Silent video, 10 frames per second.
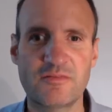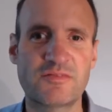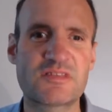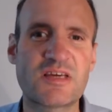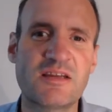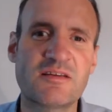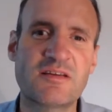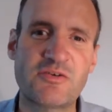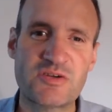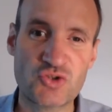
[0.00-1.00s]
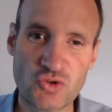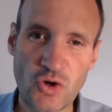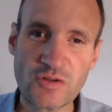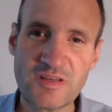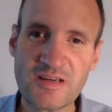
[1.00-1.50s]
Then there is
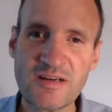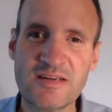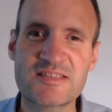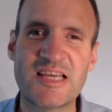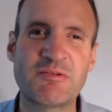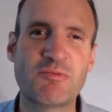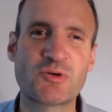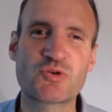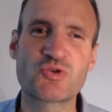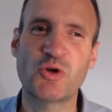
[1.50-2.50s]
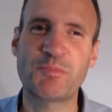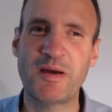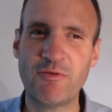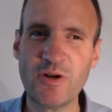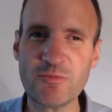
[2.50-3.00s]
sorting. Let's say we want to sort by
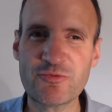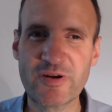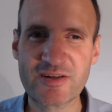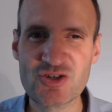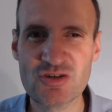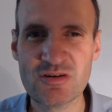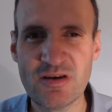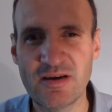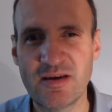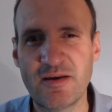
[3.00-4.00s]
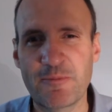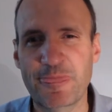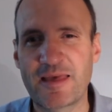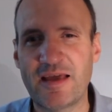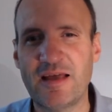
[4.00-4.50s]
volume fraction,
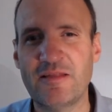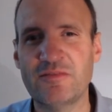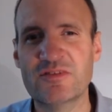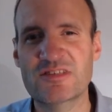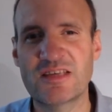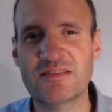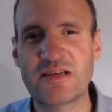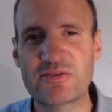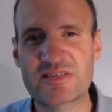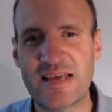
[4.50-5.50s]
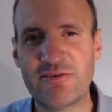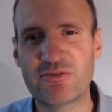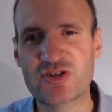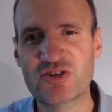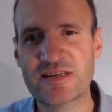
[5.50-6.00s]
and then there is
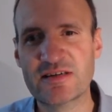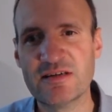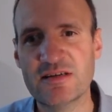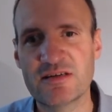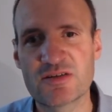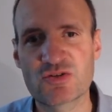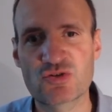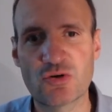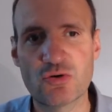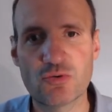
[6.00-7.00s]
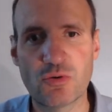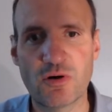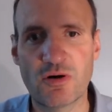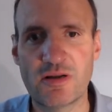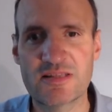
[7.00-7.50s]
averaging. So
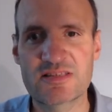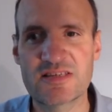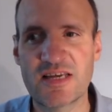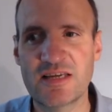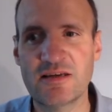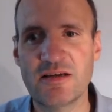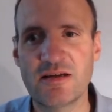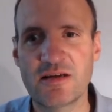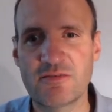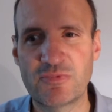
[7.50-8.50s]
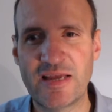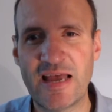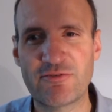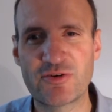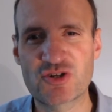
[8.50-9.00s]
let's say we
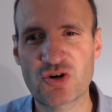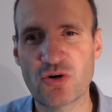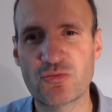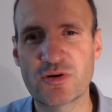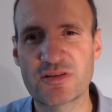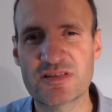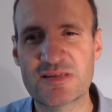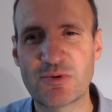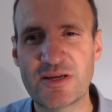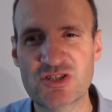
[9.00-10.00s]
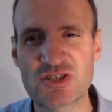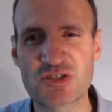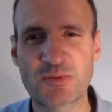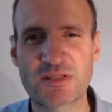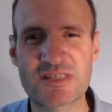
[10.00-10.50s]
average over the simulations with
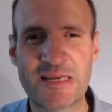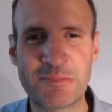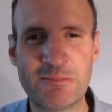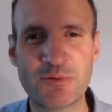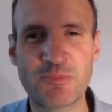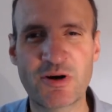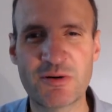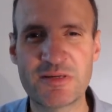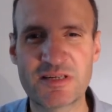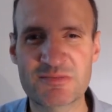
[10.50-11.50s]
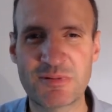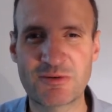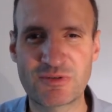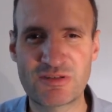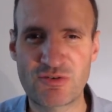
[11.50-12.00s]
the same input parameters but with
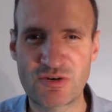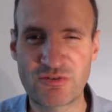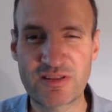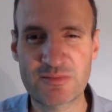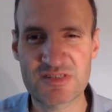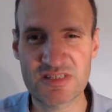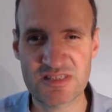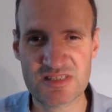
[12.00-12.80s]
different random seeds.